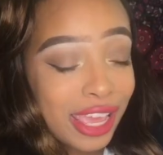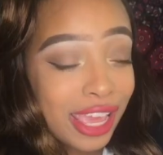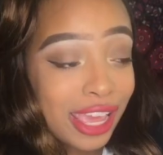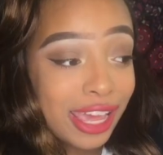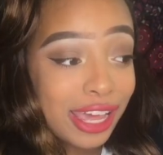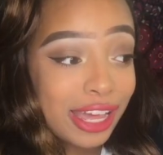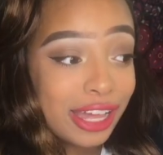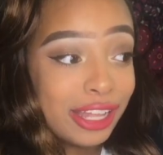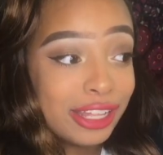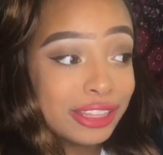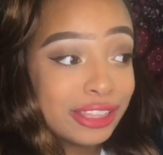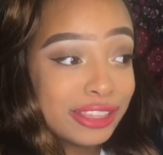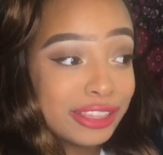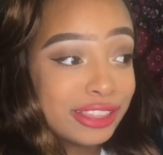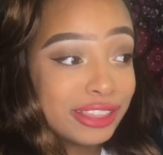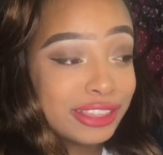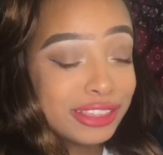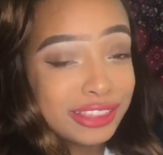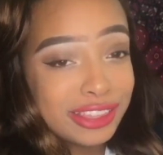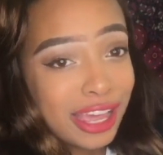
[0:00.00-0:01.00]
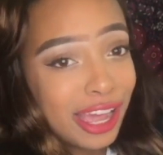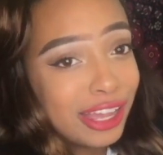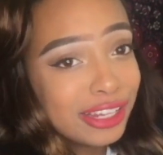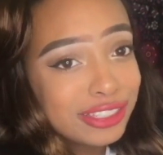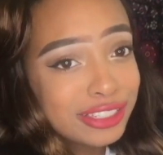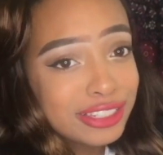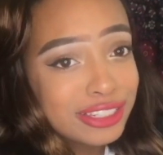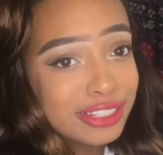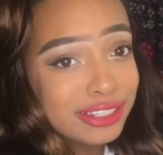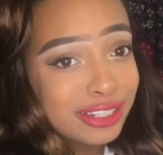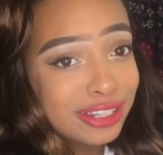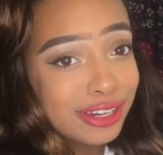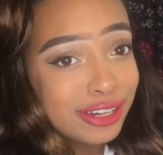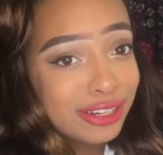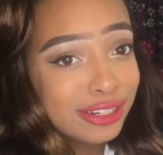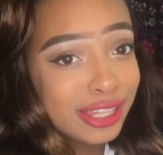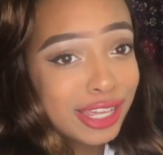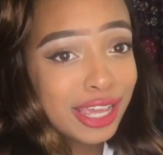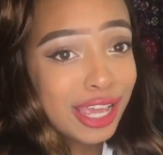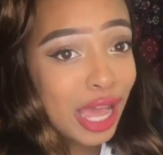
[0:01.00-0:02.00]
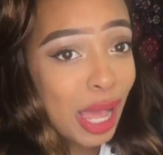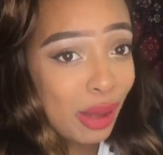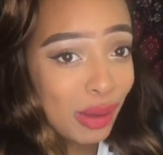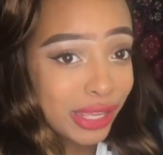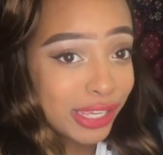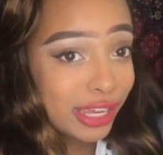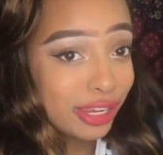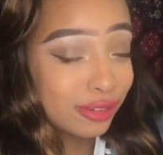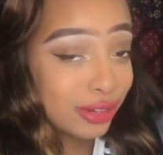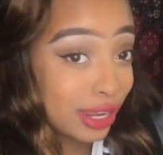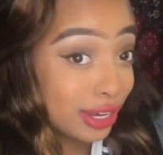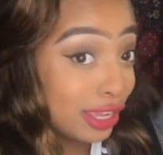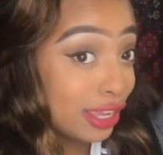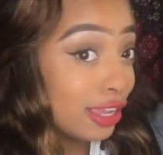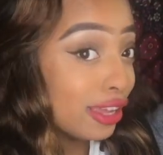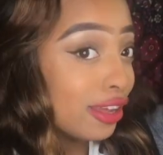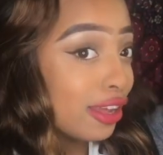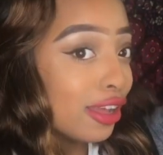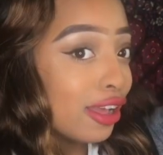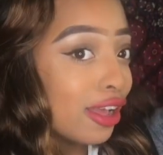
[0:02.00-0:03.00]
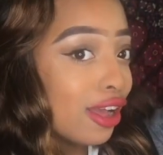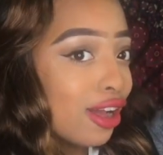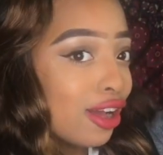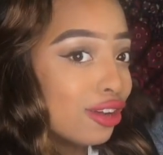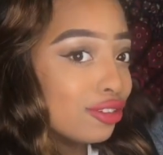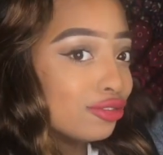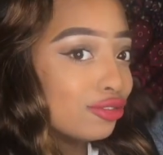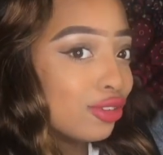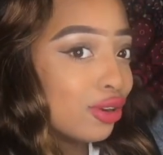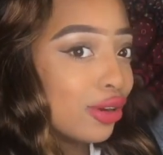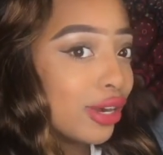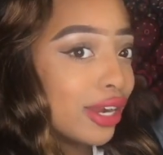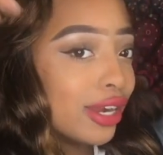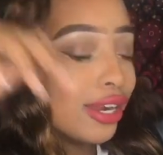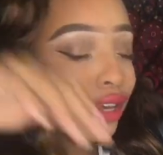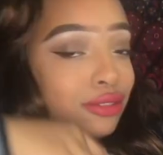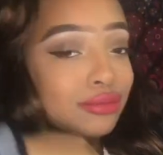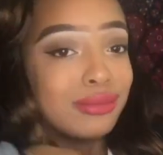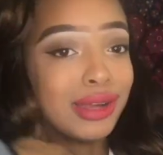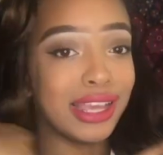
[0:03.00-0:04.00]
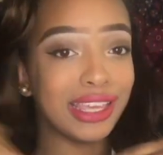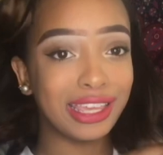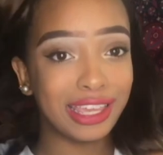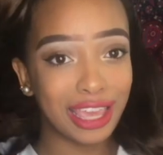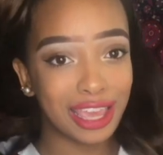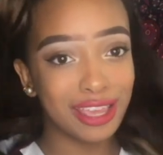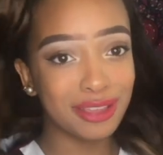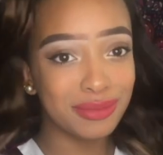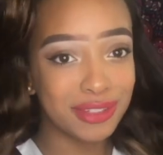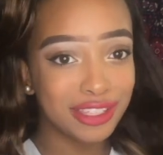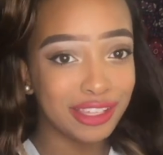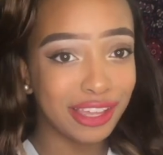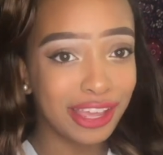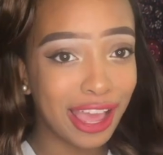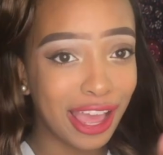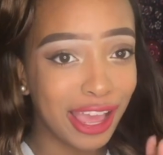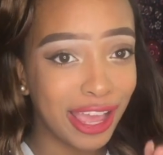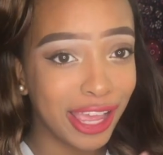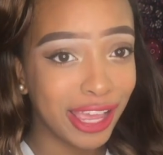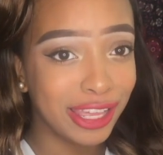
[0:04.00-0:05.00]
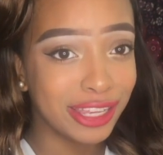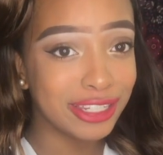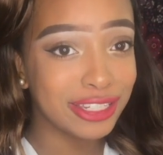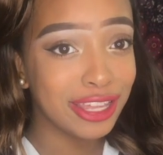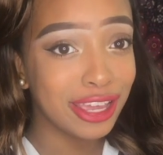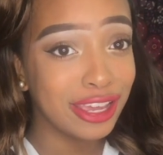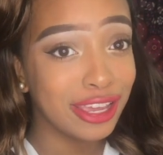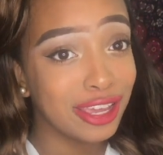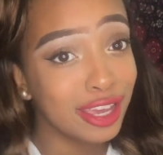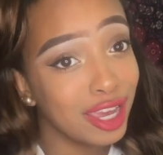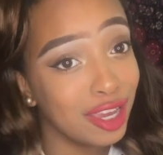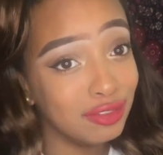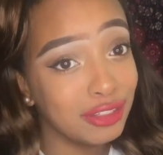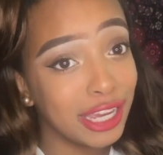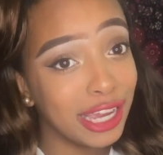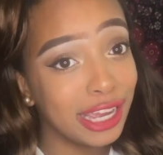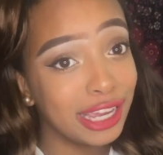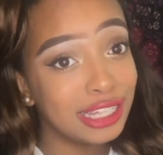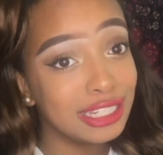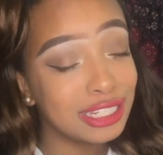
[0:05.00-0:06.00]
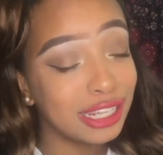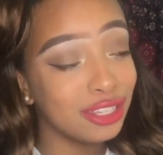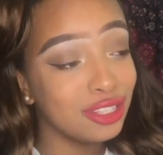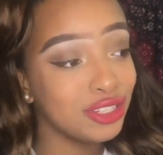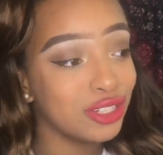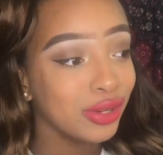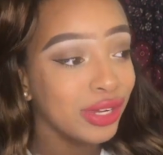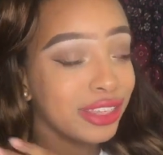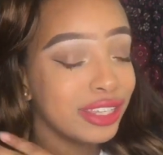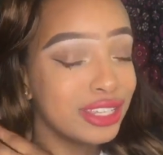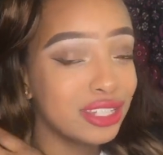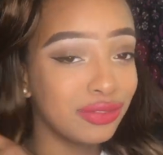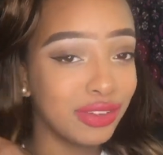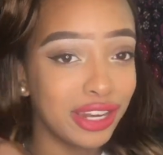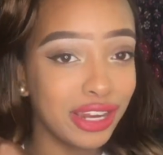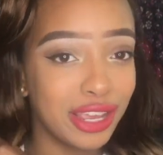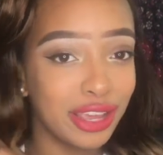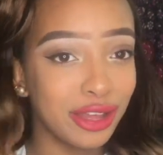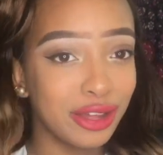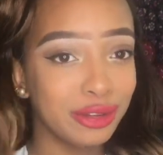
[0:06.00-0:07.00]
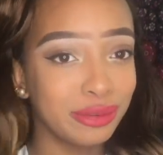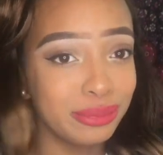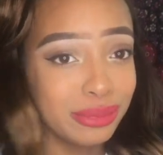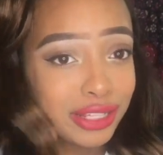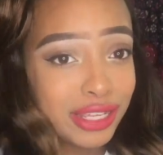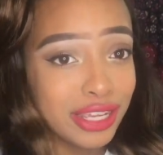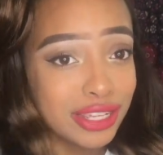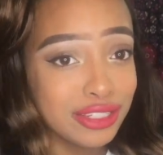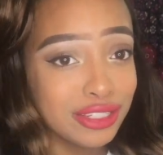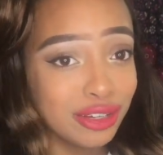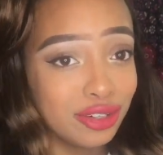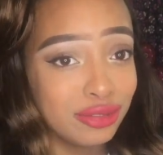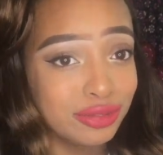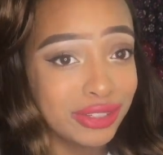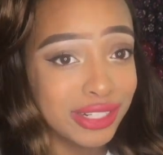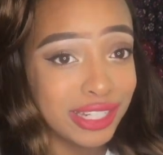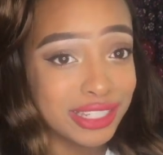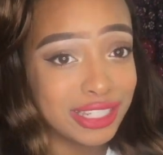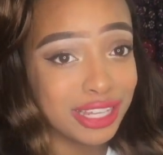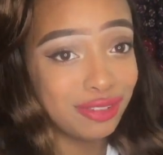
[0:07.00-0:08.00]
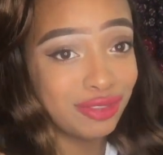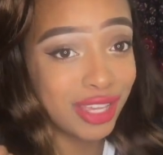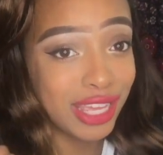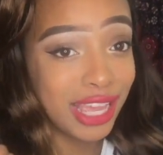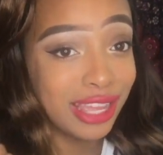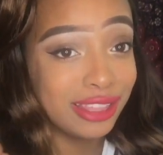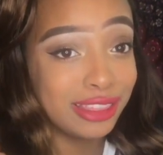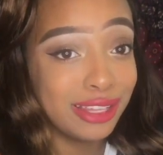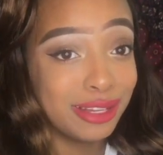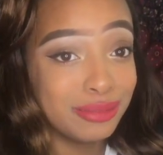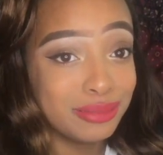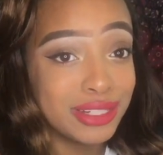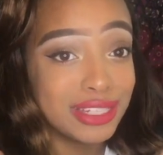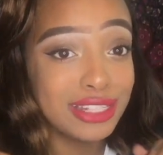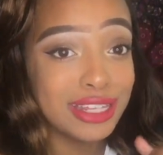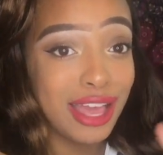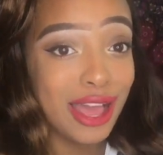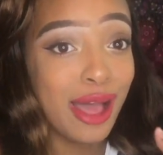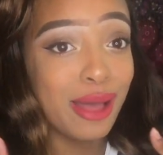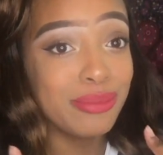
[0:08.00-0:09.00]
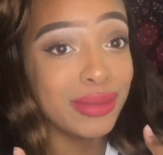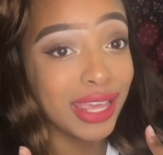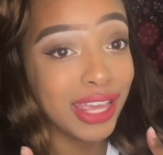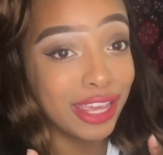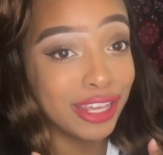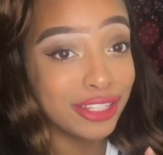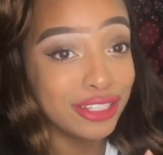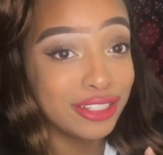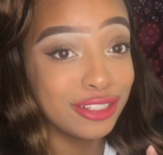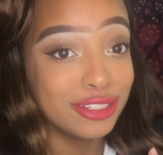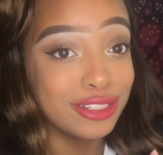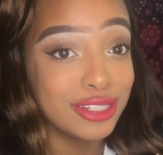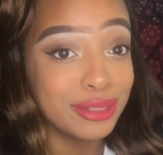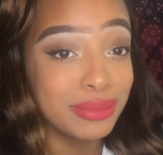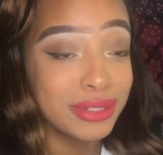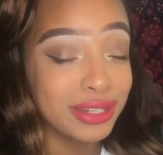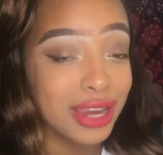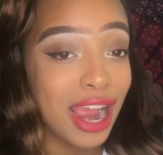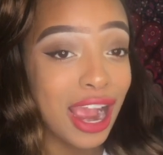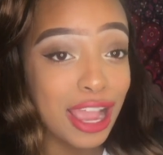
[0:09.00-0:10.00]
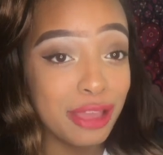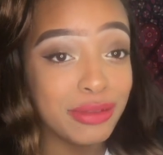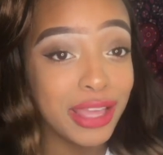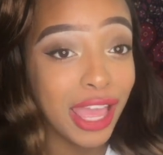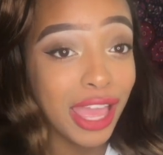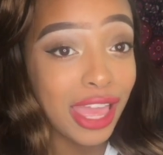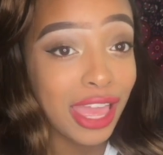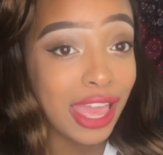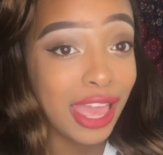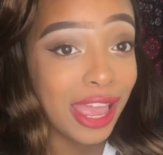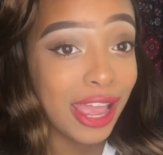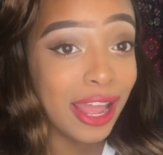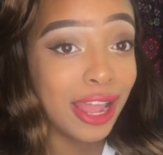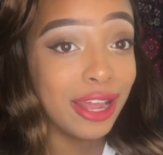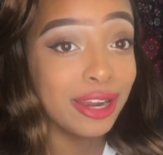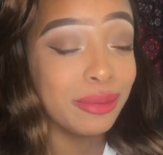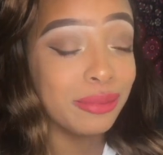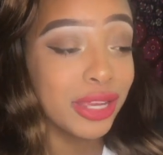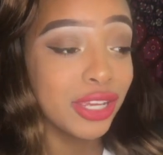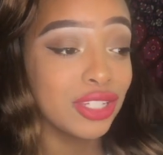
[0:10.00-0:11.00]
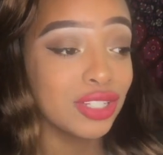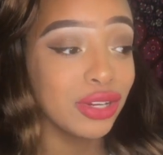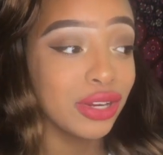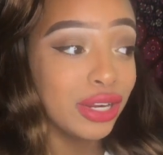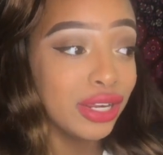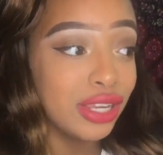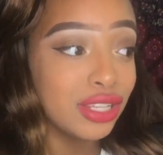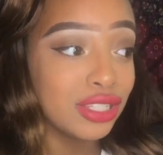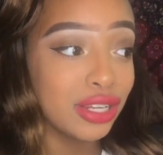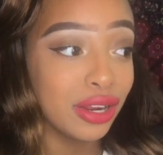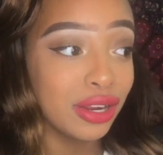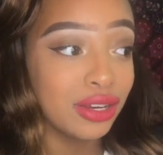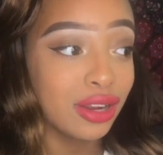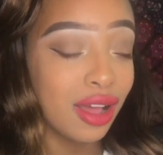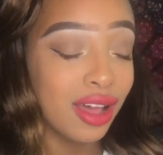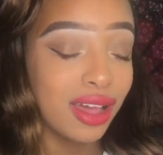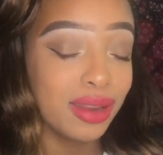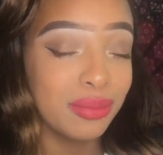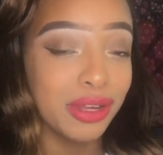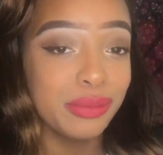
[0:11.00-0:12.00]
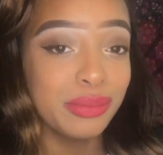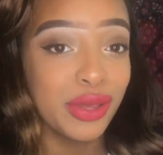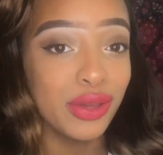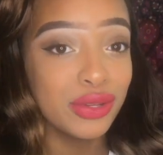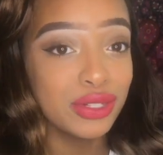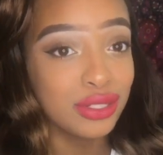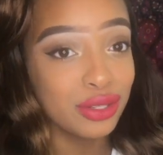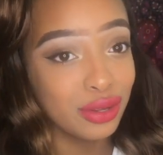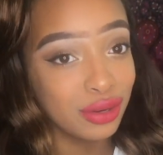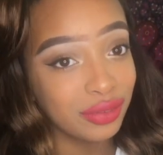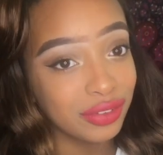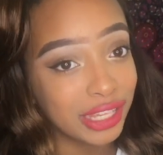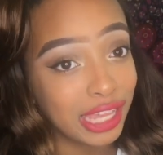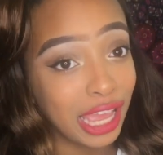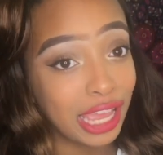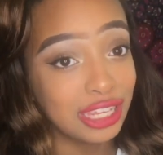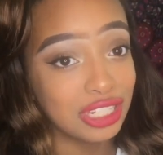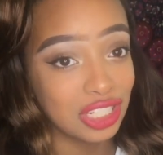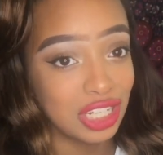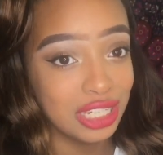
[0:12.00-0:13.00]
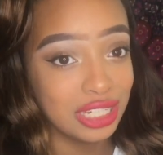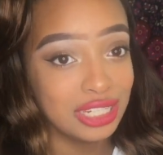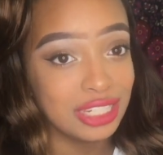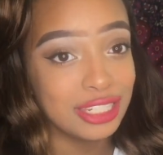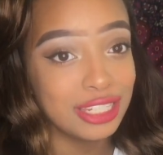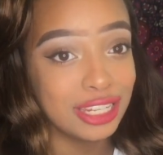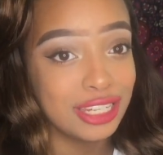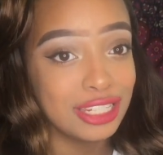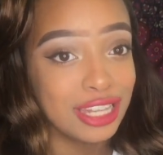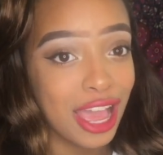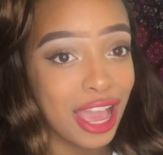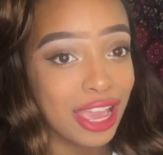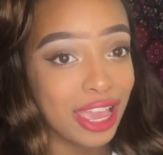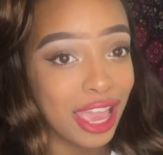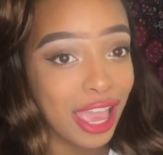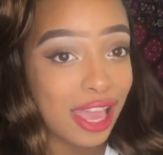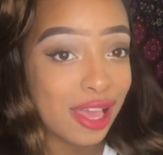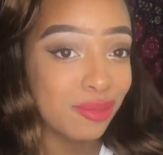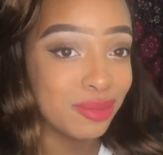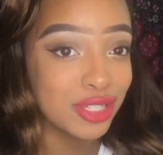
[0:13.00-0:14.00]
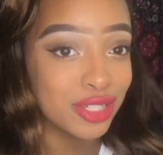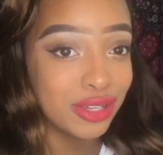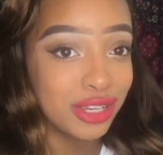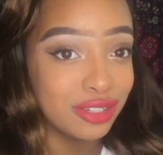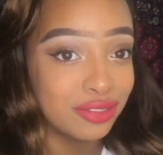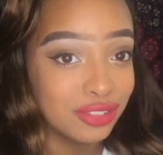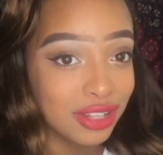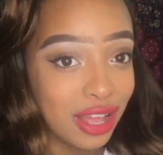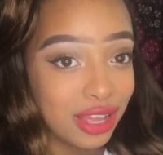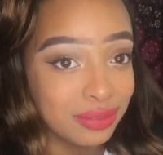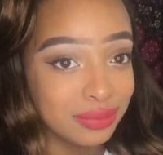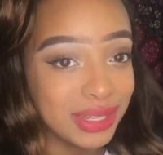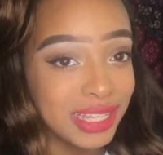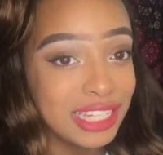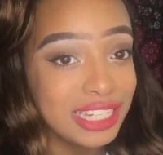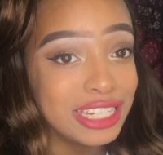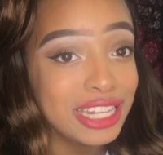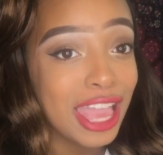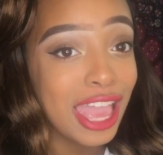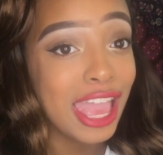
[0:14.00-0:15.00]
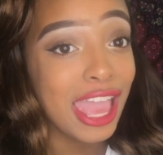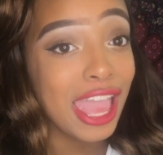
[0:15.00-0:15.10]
And that's literally how I get ready for my game to you guys. If you guys enjoyed this video, please don't forget to give it a thumbs up and to subscribe. And make sure you turn on my post notifications since I am doing Vlogmas.